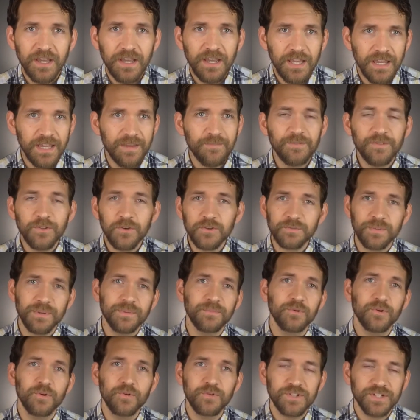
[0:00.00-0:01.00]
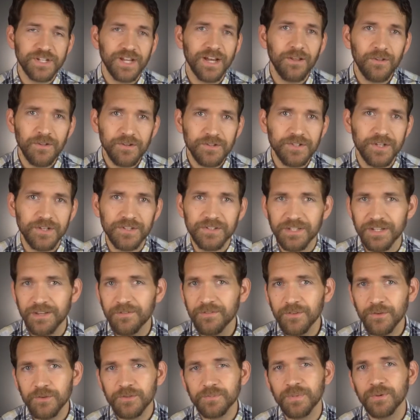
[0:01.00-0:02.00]
Even those people who challenge us,
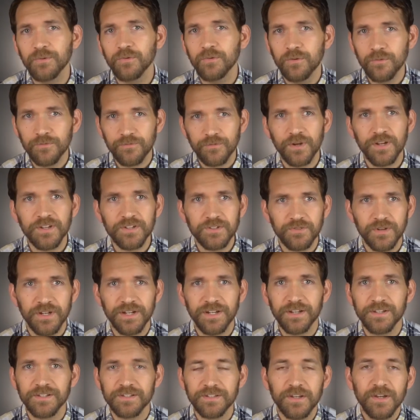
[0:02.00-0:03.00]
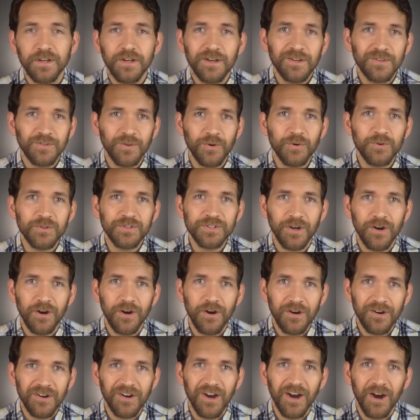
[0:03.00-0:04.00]
even those people who frustrate us, those
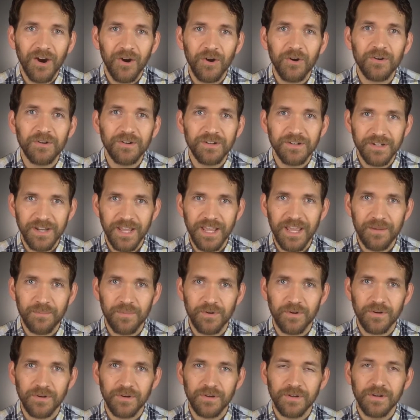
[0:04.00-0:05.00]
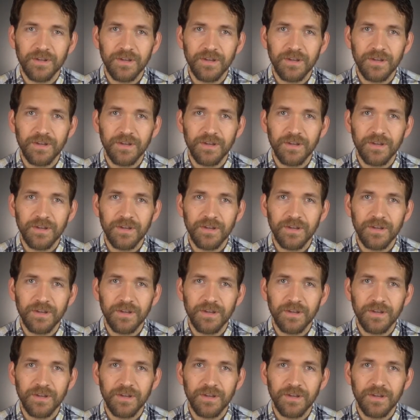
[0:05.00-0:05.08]
are our neighbor.